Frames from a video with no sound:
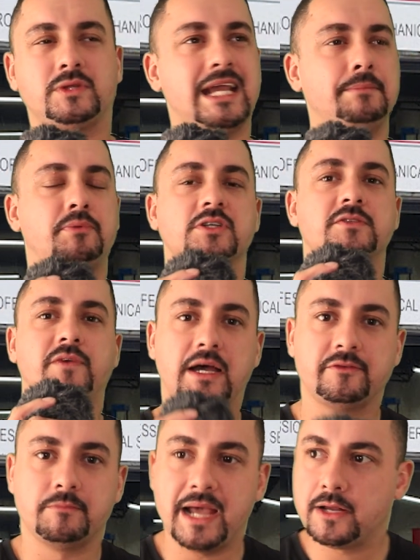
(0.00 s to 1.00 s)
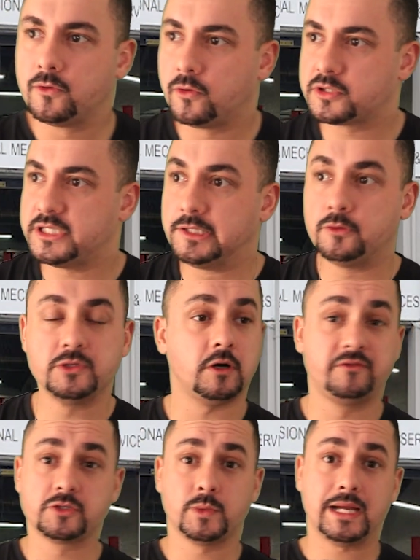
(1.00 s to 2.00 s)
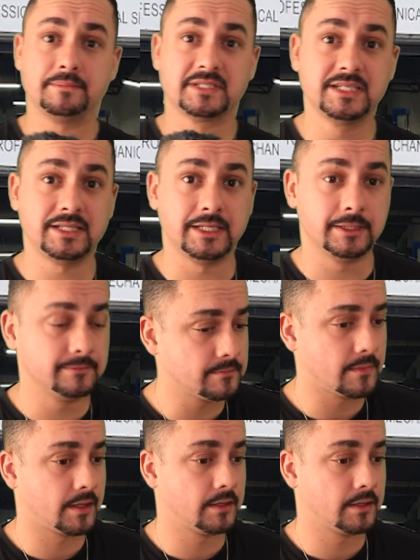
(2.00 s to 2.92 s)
ten past five man walks into his office where i'm sitting